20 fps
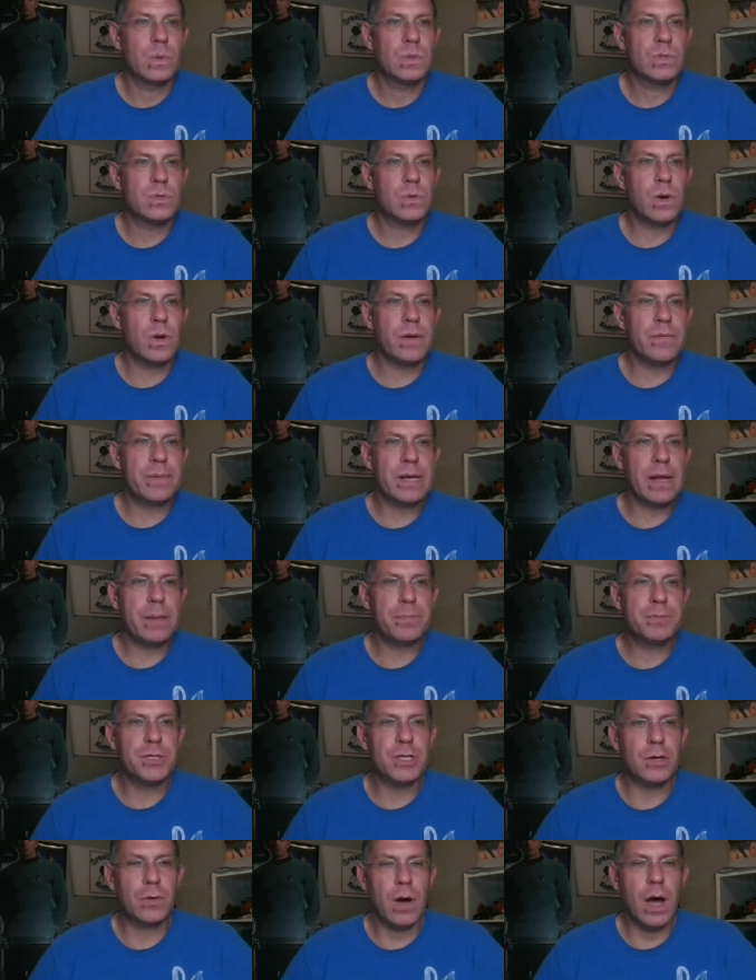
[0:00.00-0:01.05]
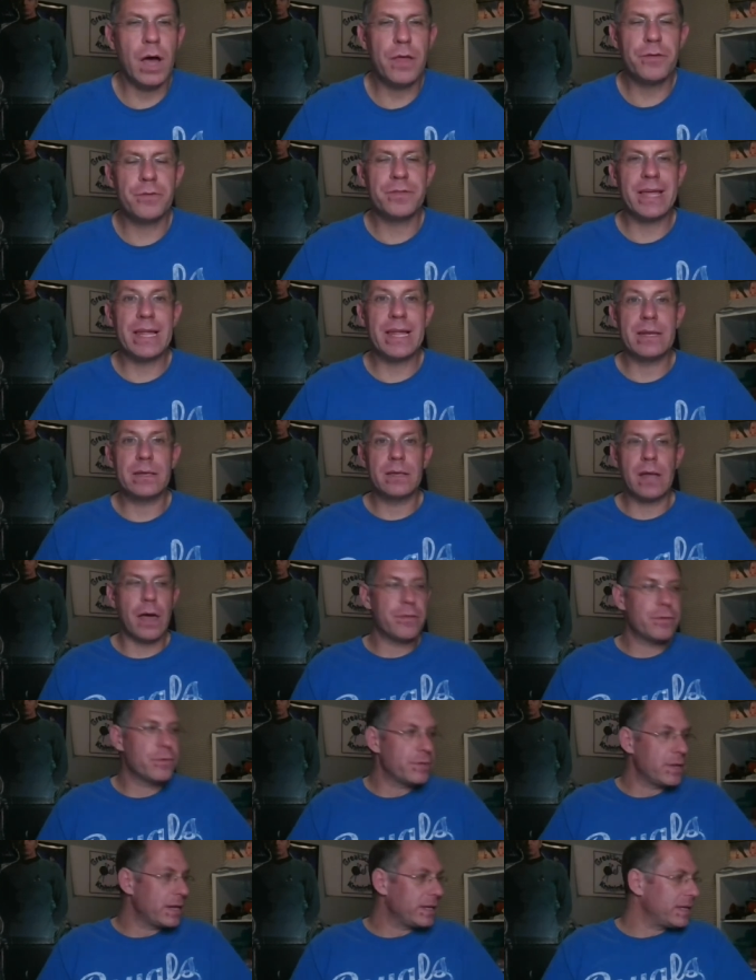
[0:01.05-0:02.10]
what I've been up to, other than
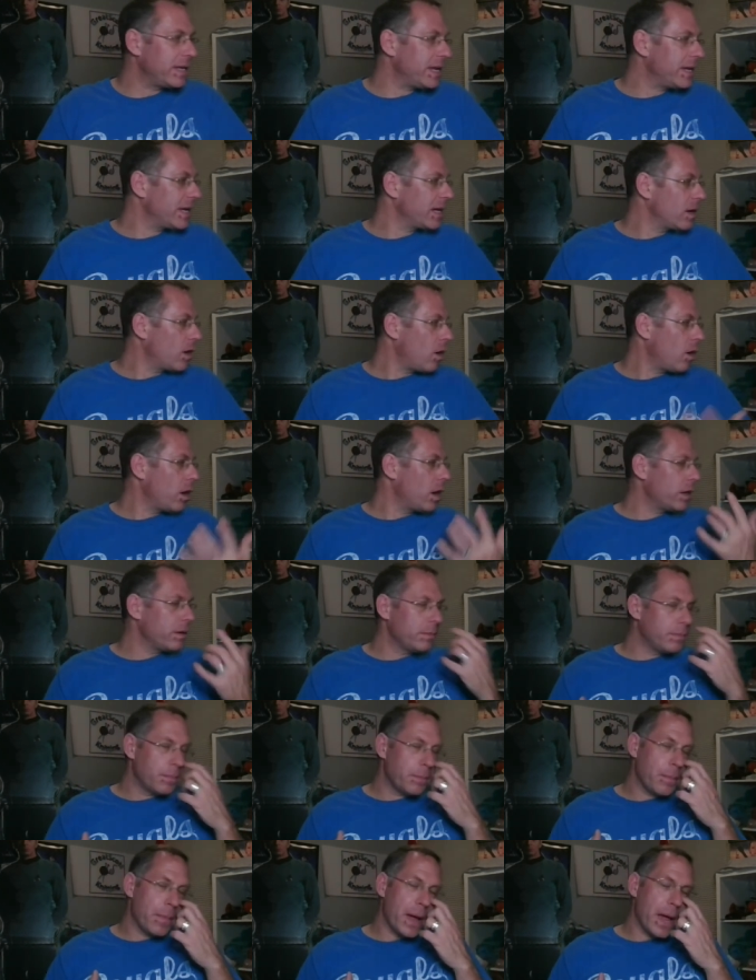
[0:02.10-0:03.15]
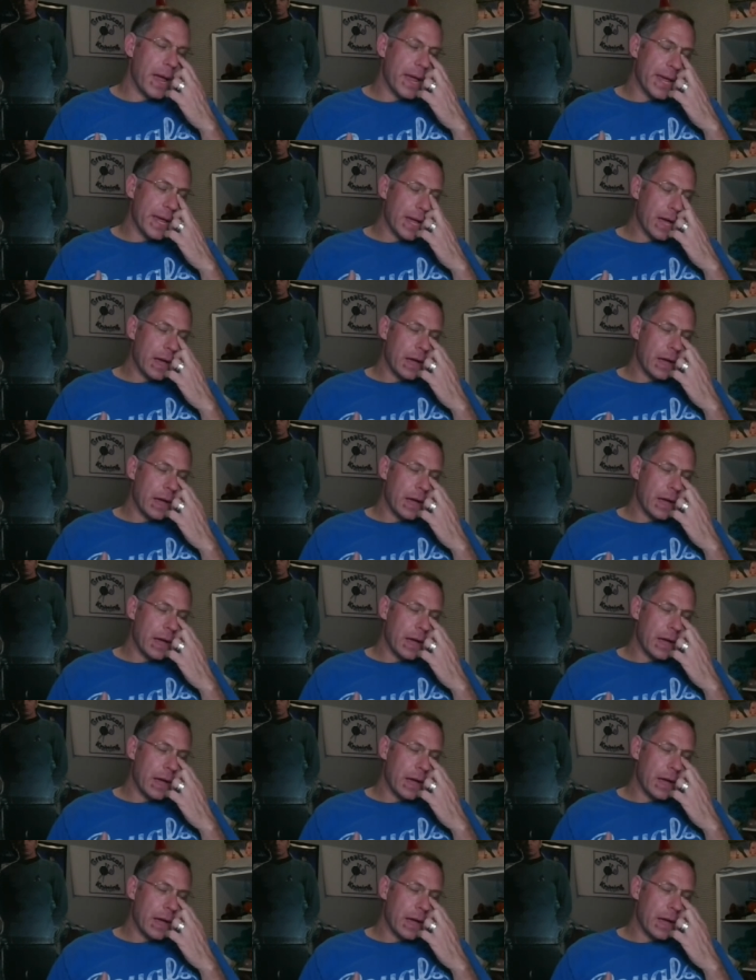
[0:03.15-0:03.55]
knitting on my